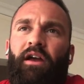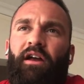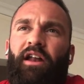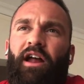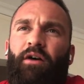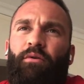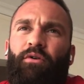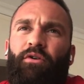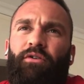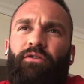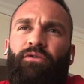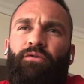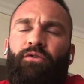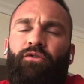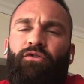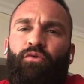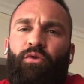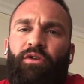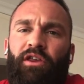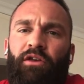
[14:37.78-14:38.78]
And I was two
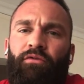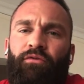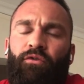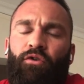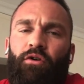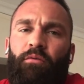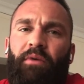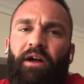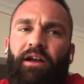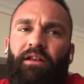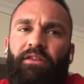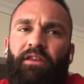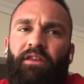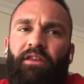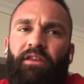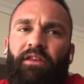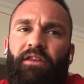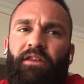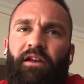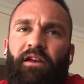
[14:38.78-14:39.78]
twenty-four back
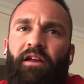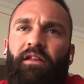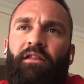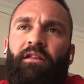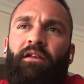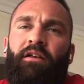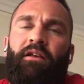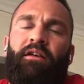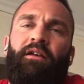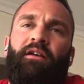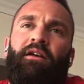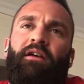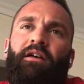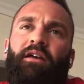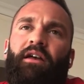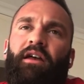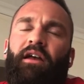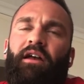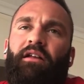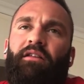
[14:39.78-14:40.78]
then.
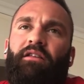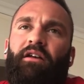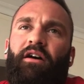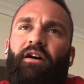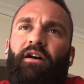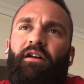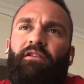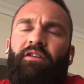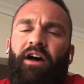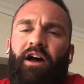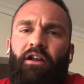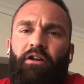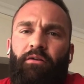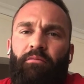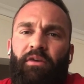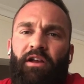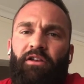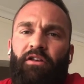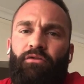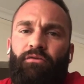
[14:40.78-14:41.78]
And uh, Tyler
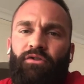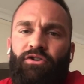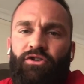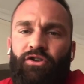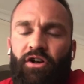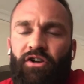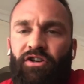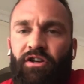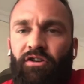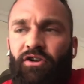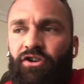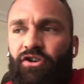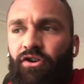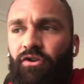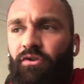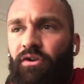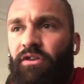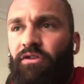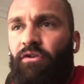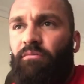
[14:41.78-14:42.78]
Mannion was judging the show.
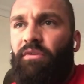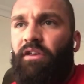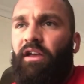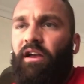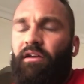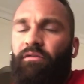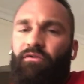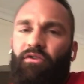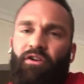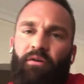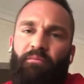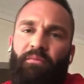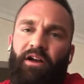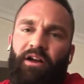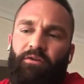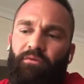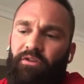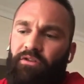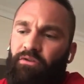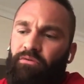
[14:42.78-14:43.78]
He told me, yeah, if you come
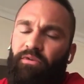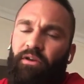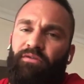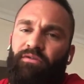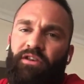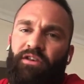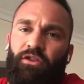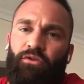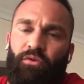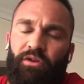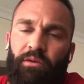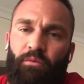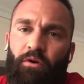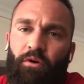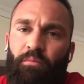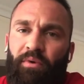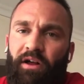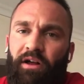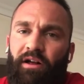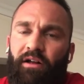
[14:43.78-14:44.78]
back with fifteen, twenty more
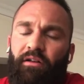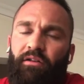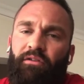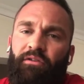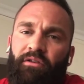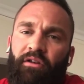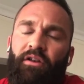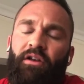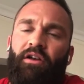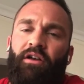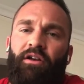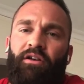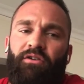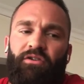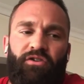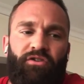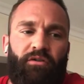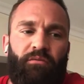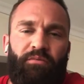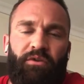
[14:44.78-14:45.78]
pounds, you
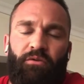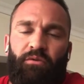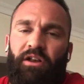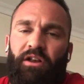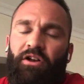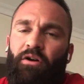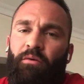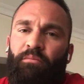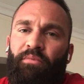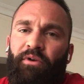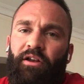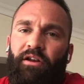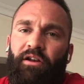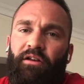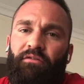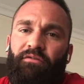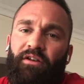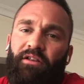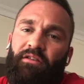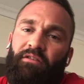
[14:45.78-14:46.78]
should be really
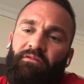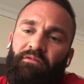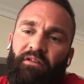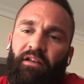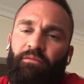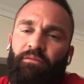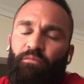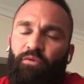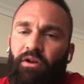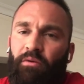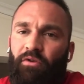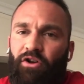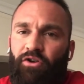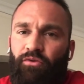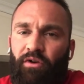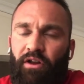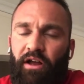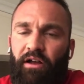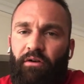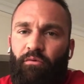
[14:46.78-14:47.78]
competitive. And that's pretty much
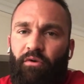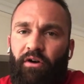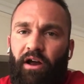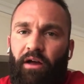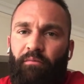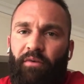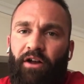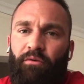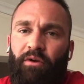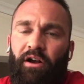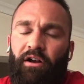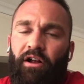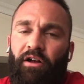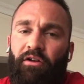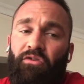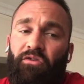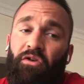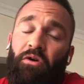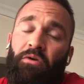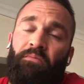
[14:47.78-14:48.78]
what I, where I'm at right now.
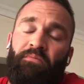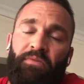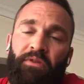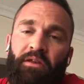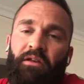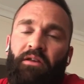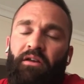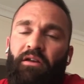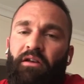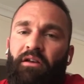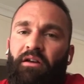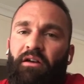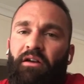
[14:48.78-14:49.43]
So. All right. Well,